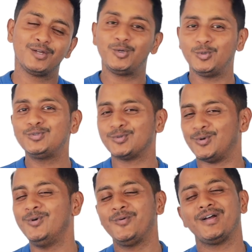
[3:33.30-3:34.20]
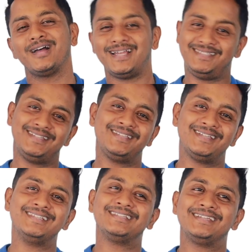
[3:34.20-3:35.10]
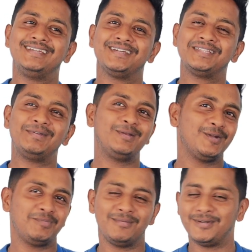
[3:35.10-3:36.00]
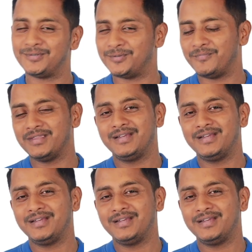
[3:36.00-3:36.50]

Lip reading: do so. As a result, they will not be able to